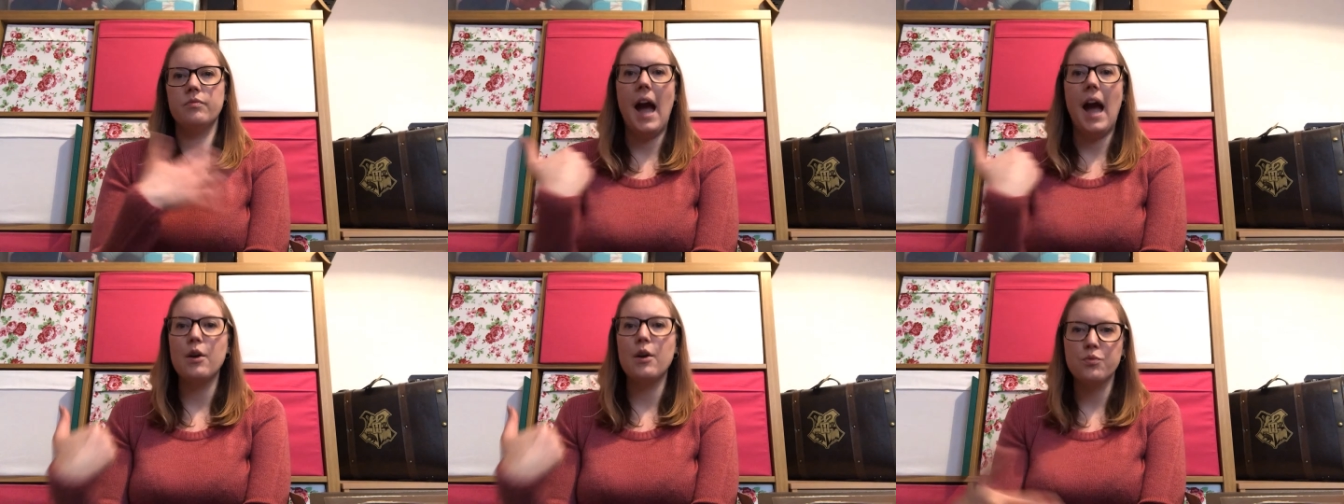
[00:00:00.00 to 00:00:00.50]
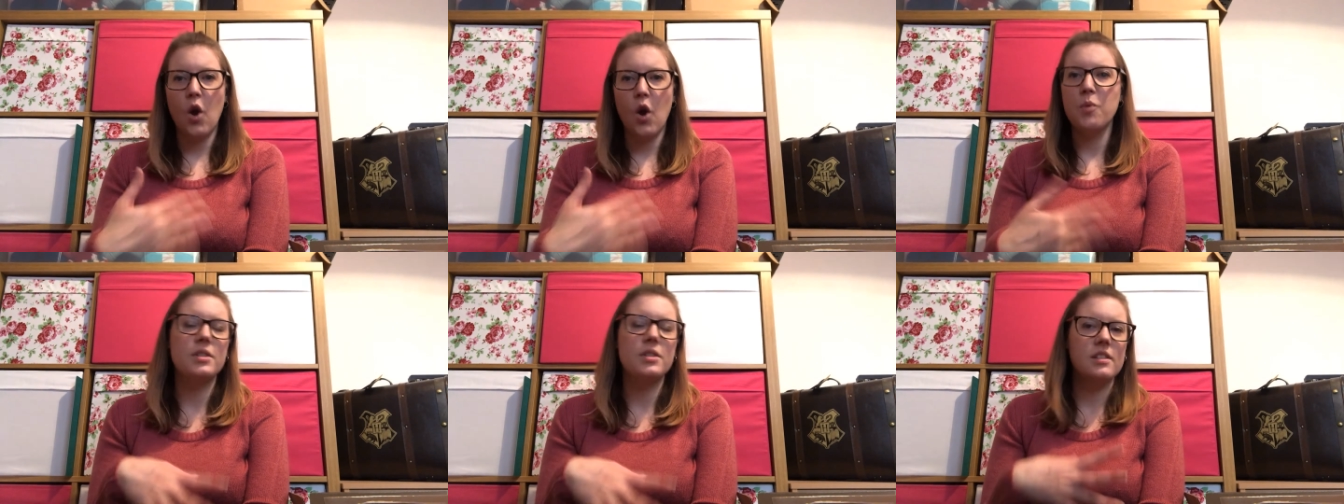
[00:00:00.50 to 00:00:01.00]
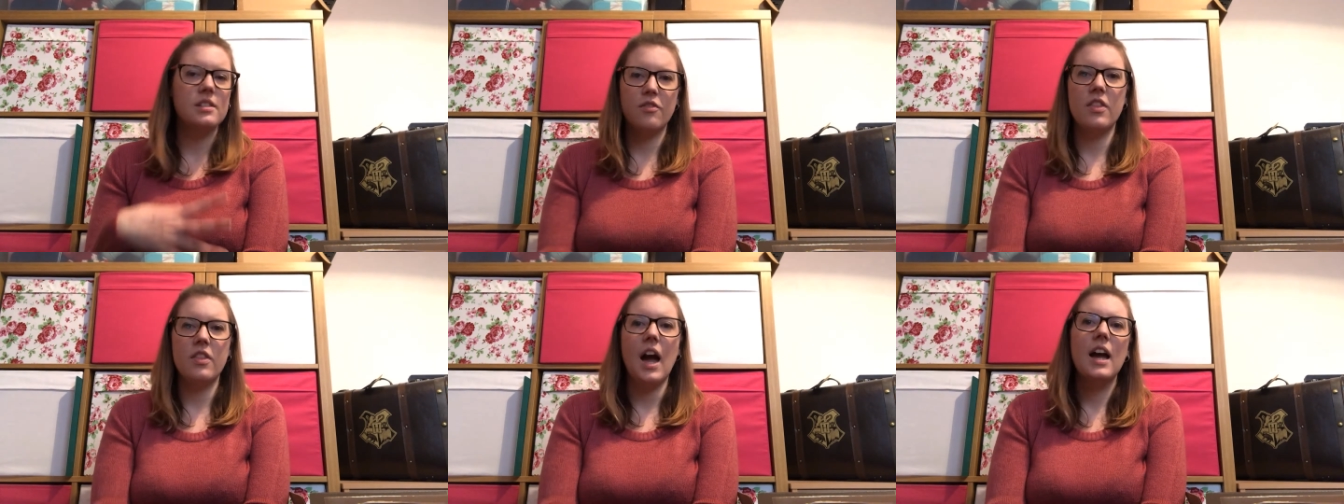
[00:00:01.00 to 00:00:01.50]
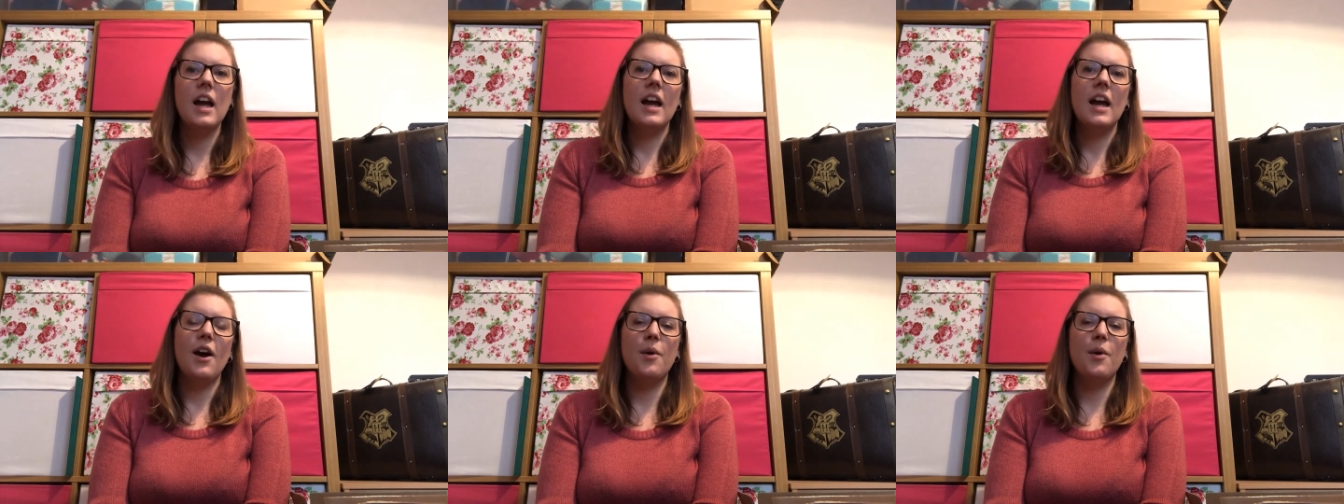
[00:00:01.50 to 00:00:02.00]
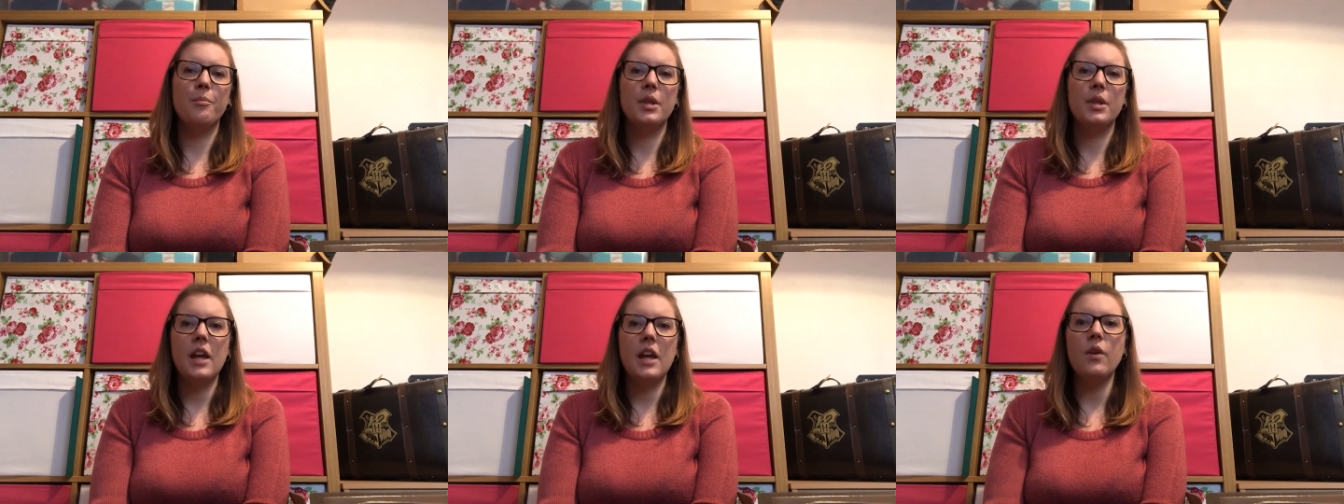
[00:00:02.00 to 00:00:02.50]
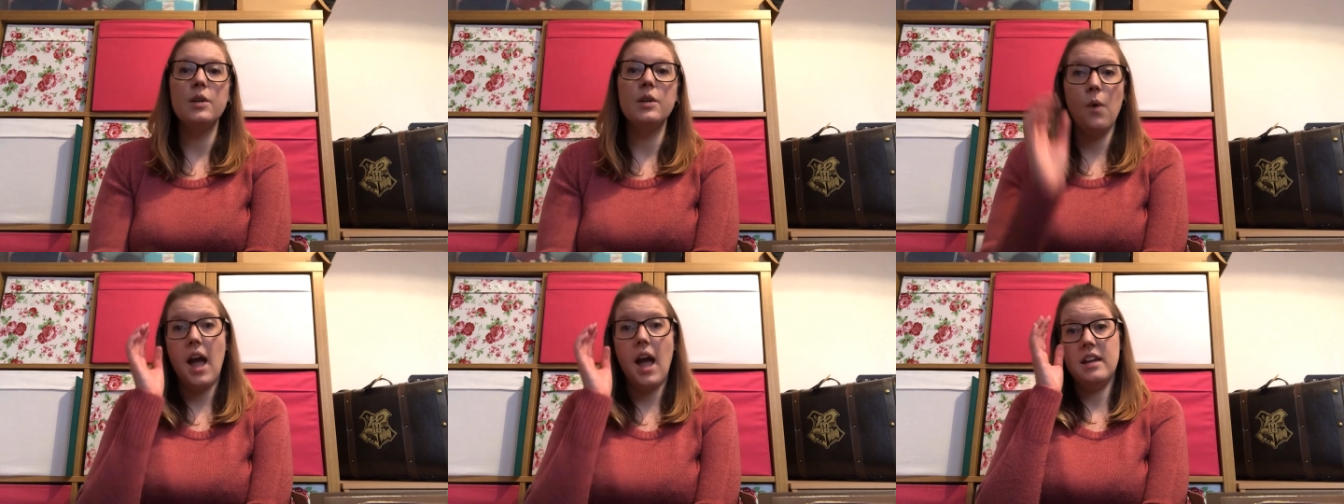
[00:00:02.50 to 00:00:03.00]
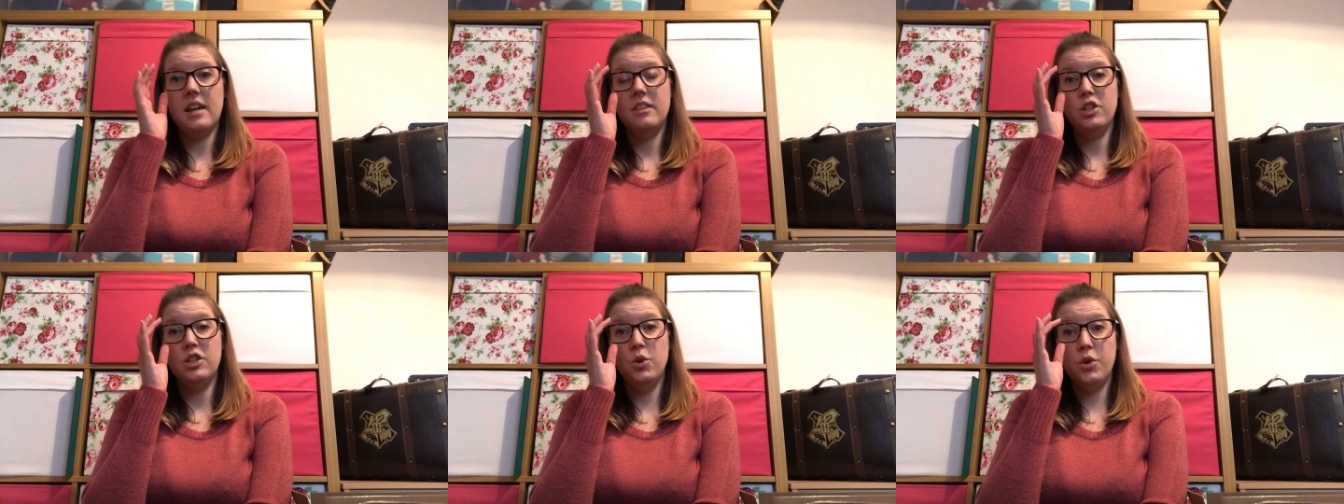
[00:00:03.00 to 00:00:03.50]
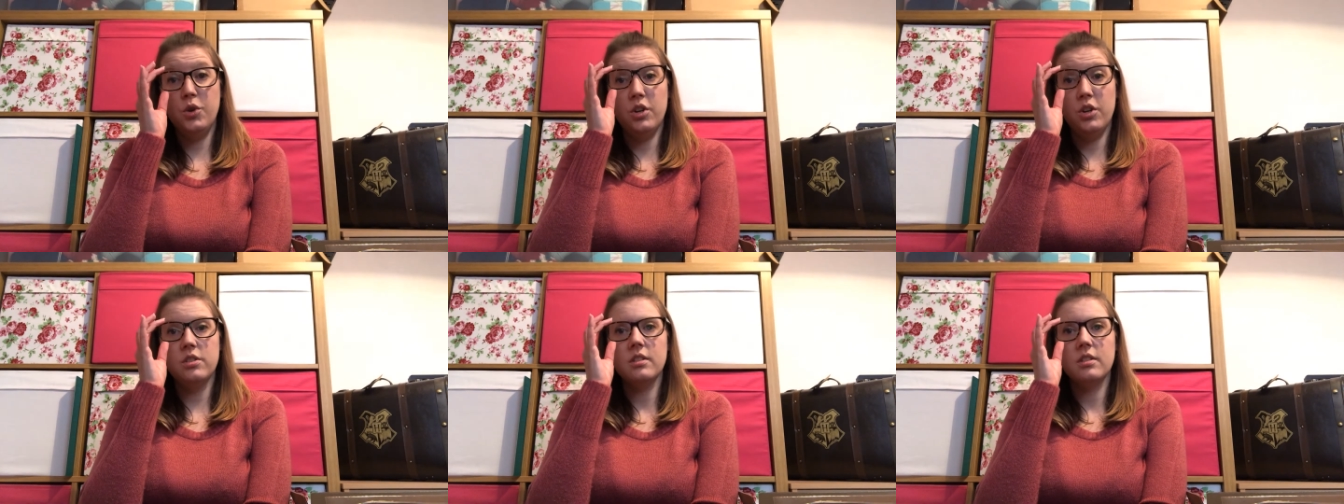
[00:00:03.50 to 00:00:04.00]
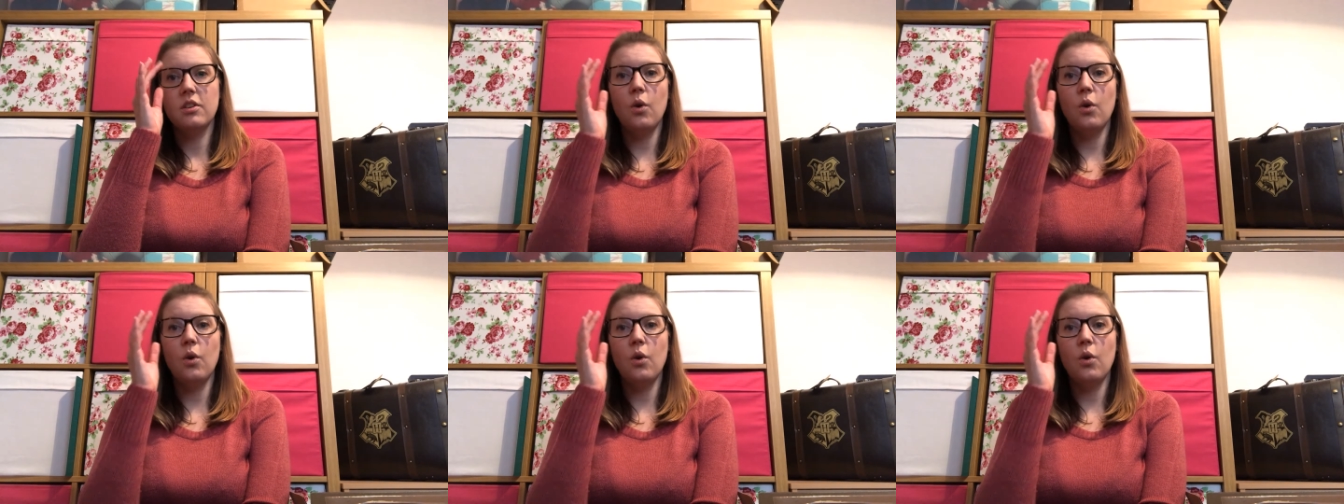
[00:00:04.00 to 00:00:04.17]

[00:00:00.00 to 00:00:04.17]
house robes and stuff like that um, but the only way that you could